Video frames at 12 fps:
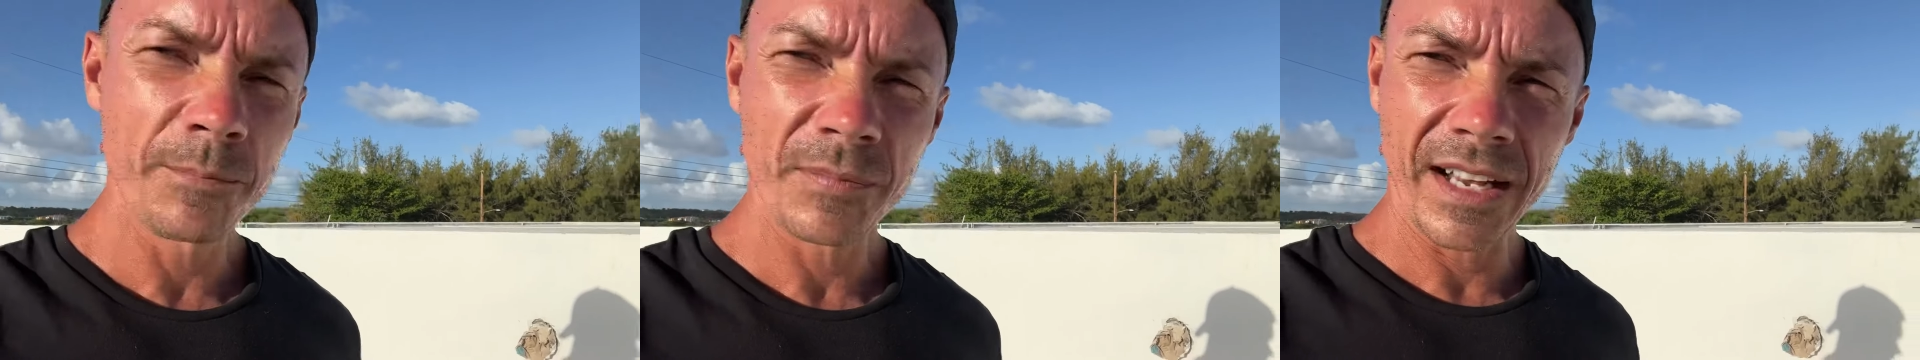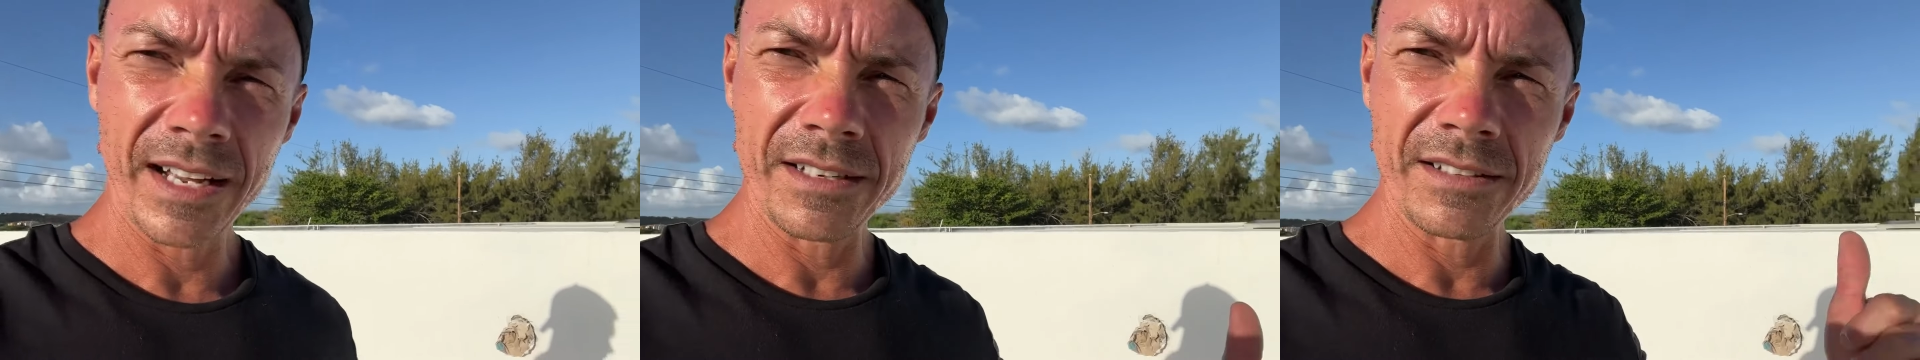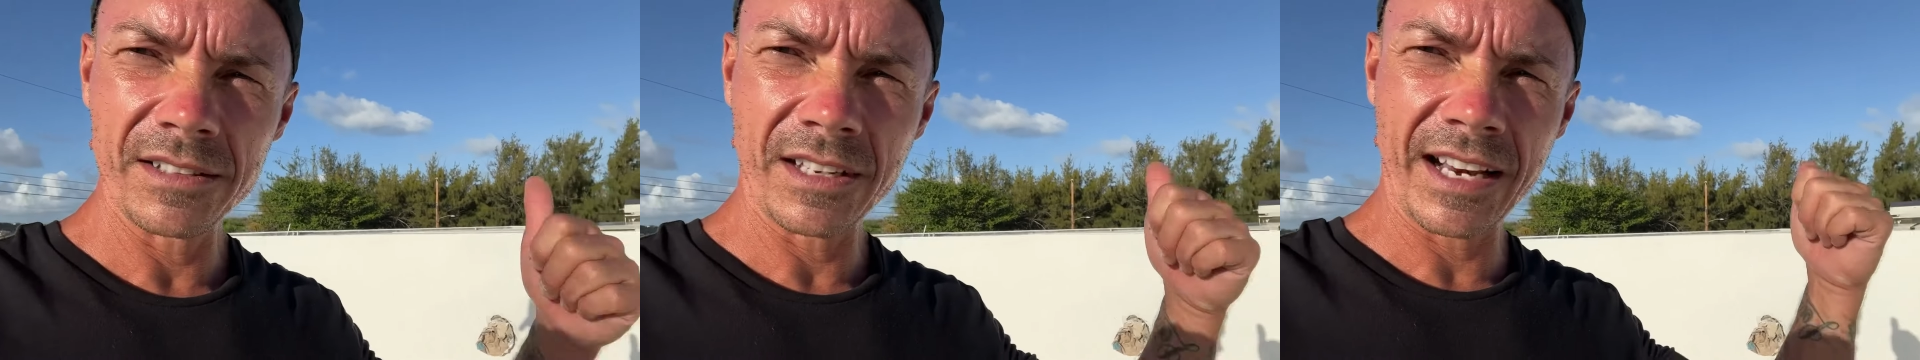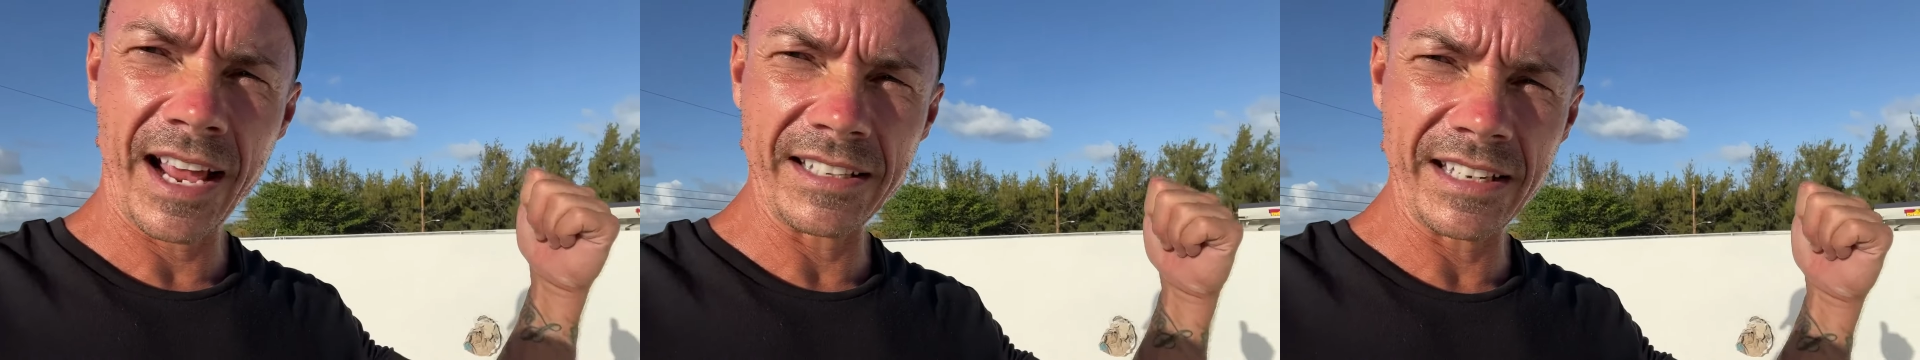and
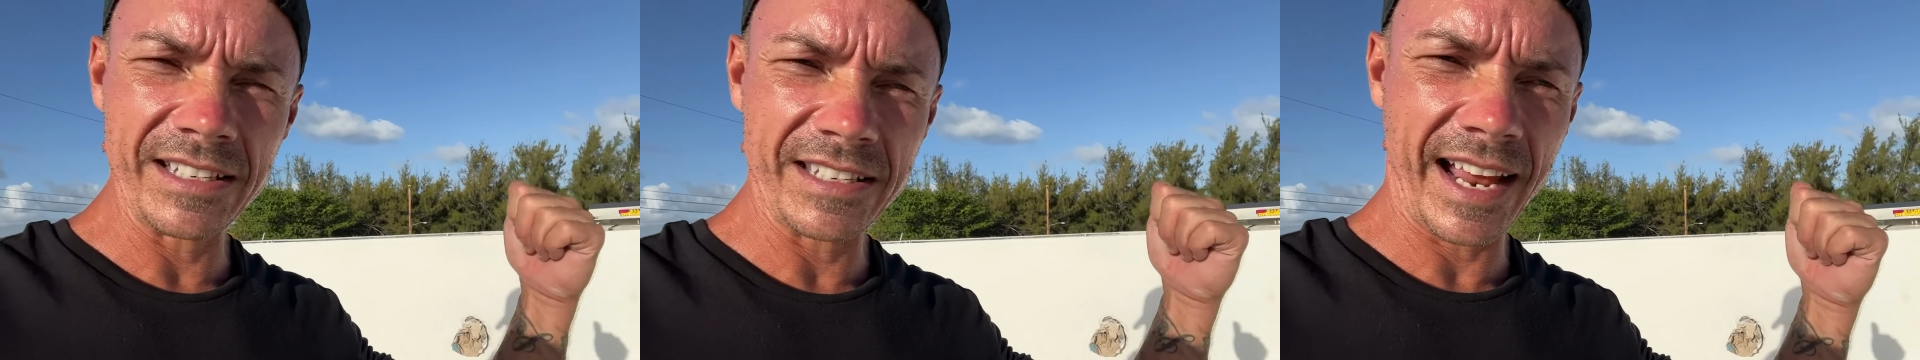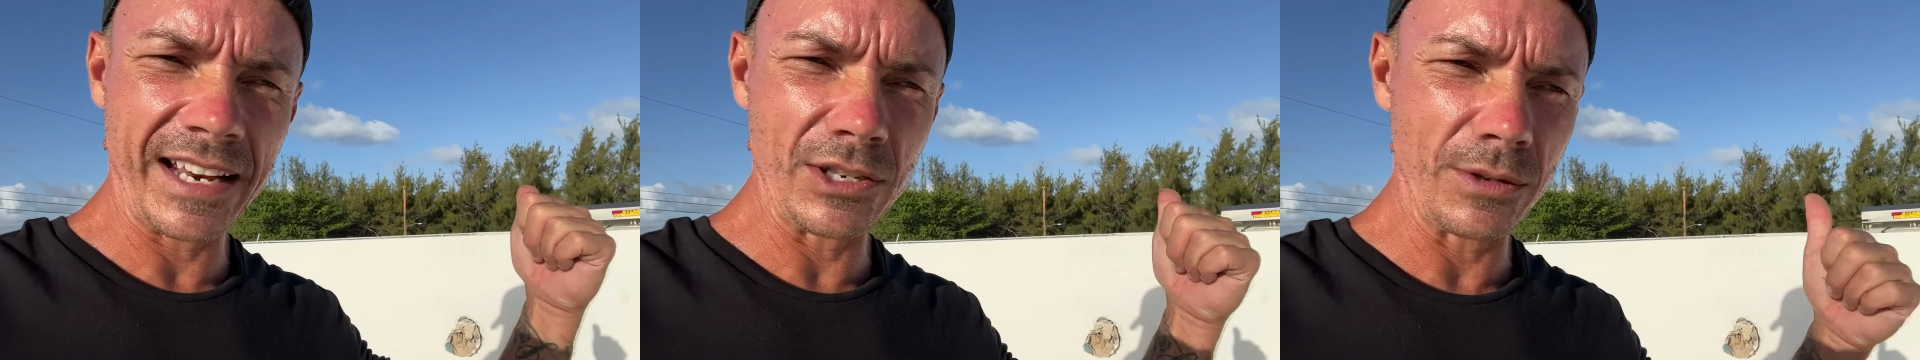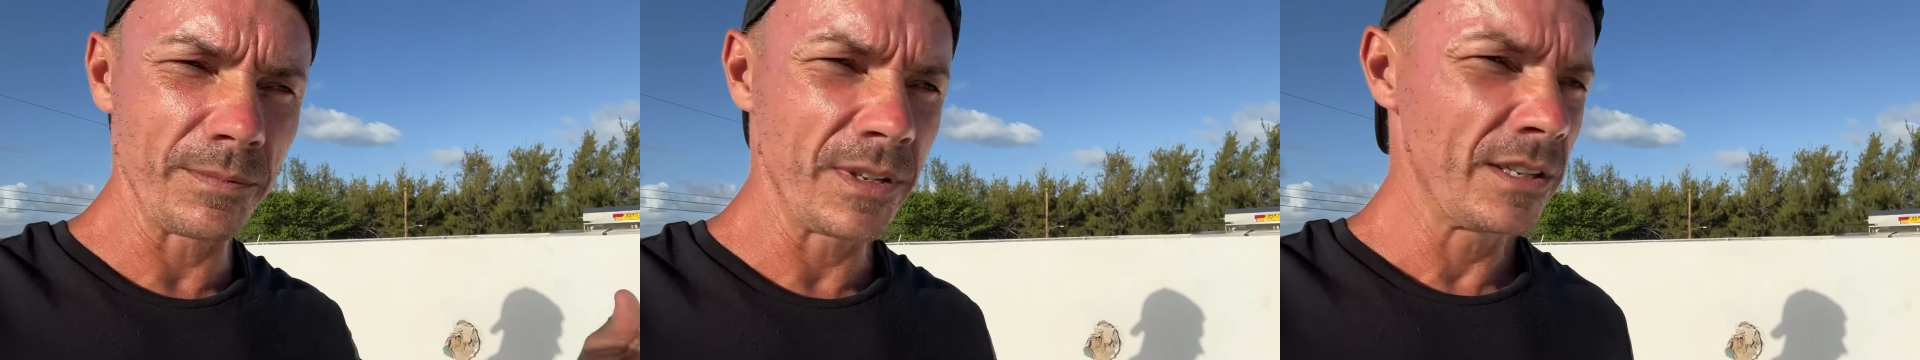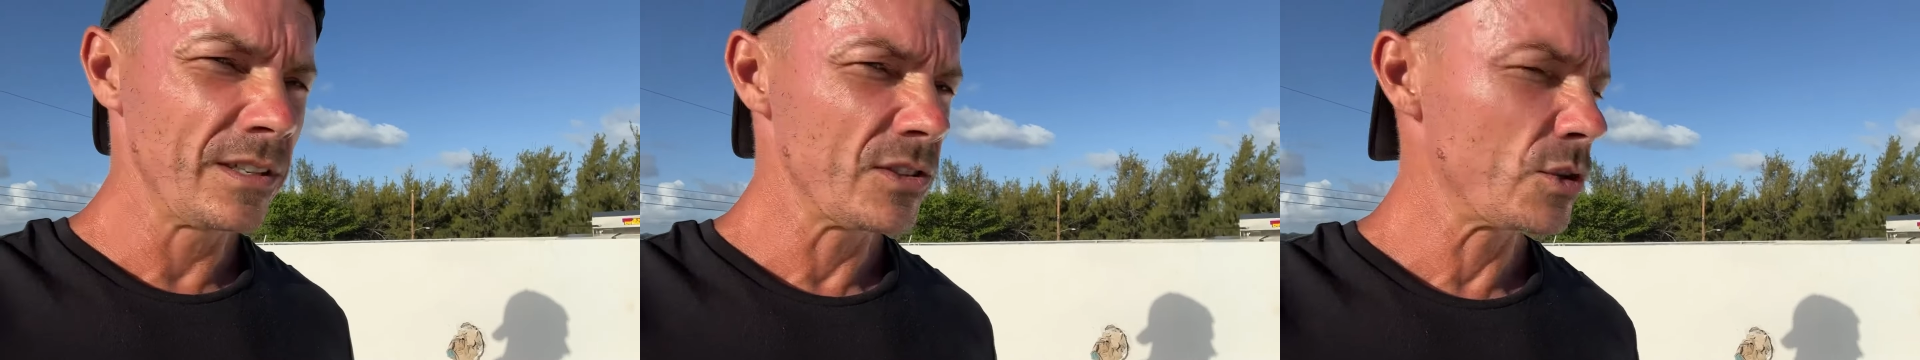connect it in tandem.
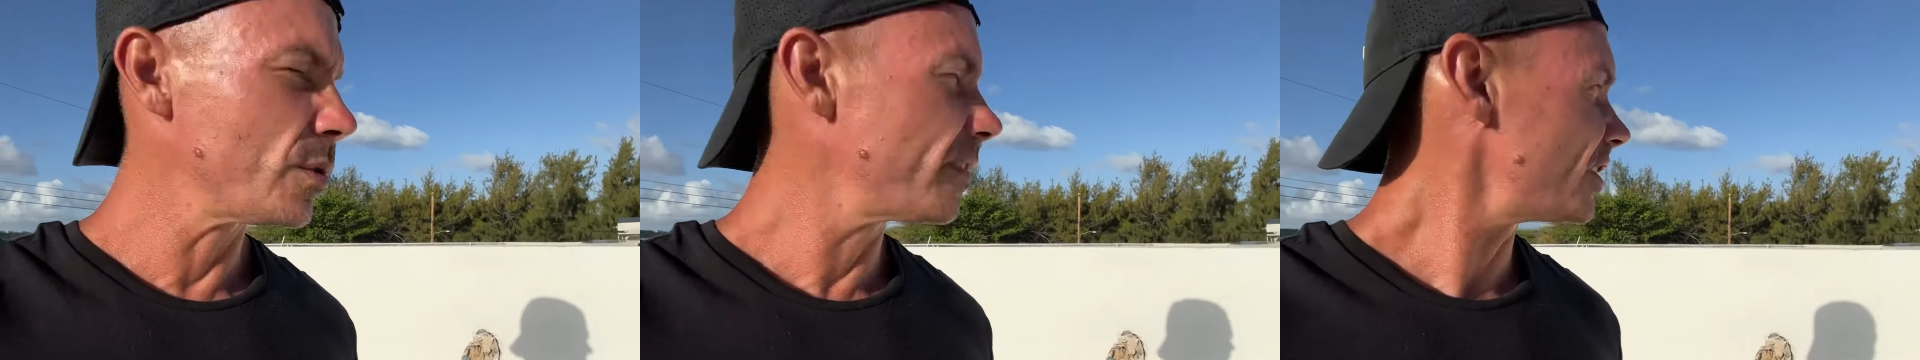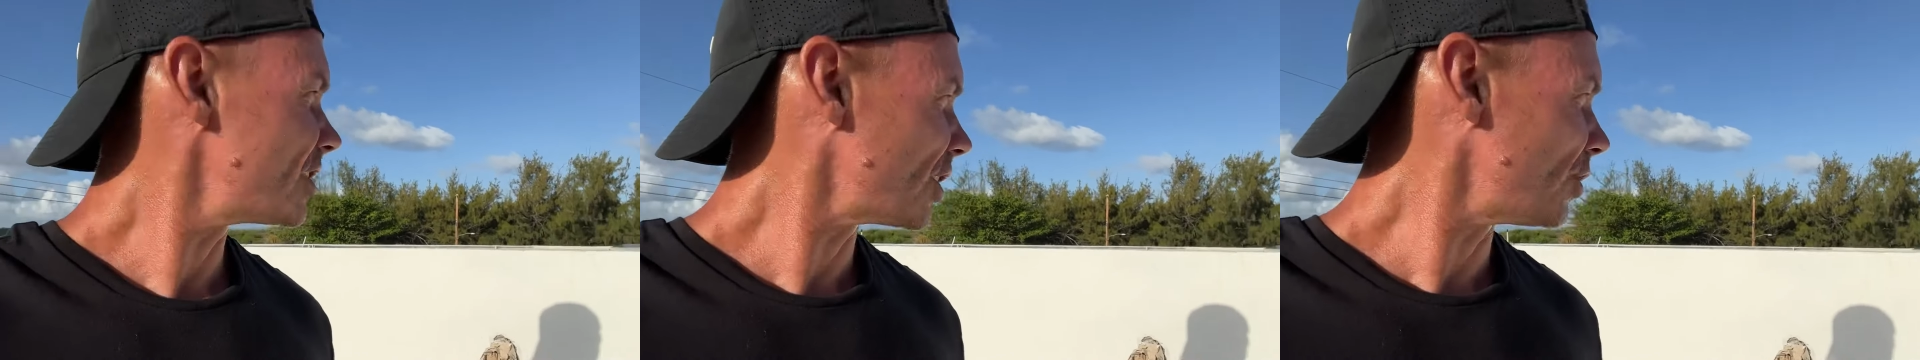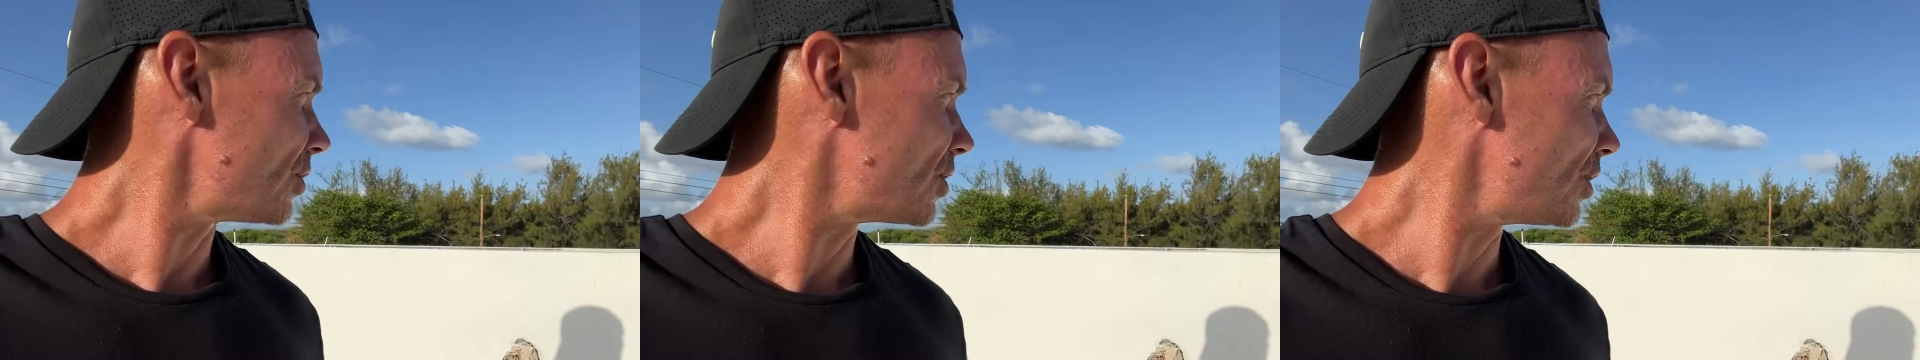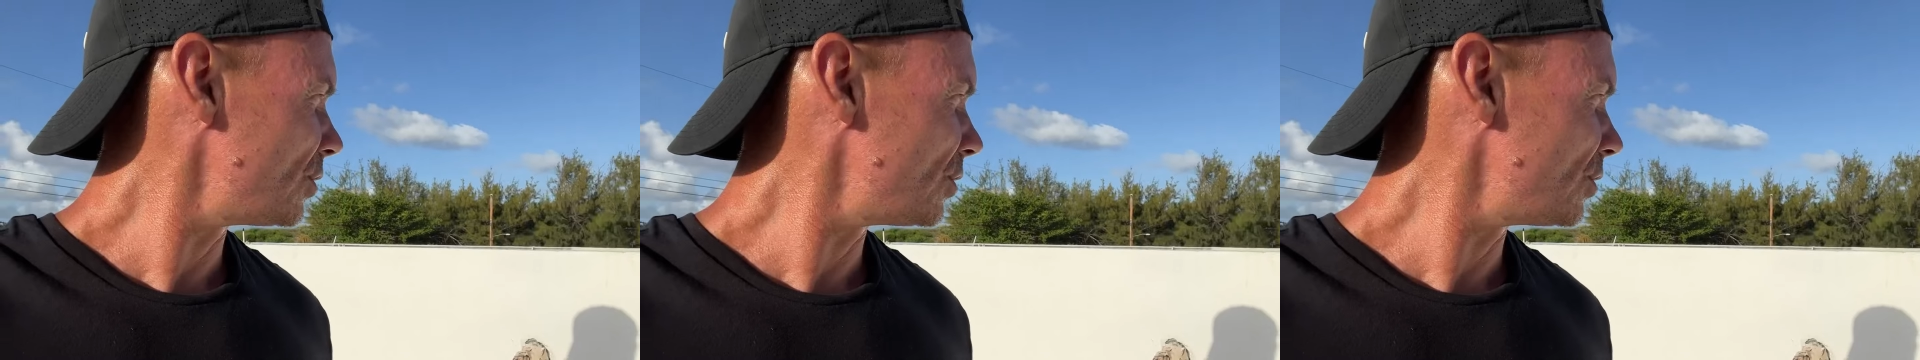So we've actually got 2